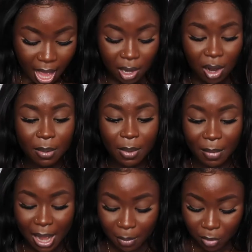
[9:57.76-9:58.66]
I can't
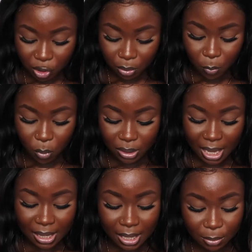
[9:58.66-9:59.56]
remember how much it was.
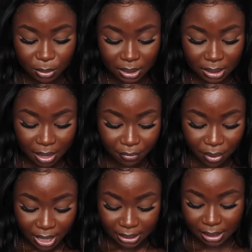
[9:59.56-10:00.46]
I think it was
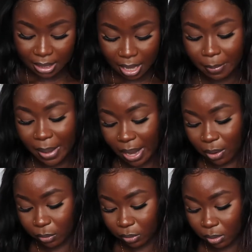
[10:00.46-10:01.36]
definitely less than
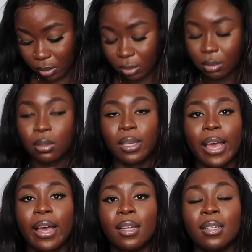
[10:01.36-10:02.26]
£30.
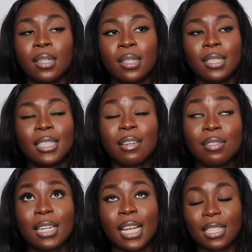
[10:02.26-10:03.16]
Yeah,
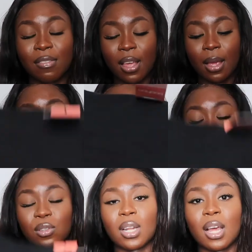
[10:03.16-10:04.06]
definitely less than
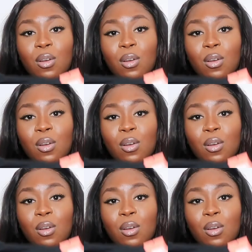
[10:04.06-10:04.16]
£30. And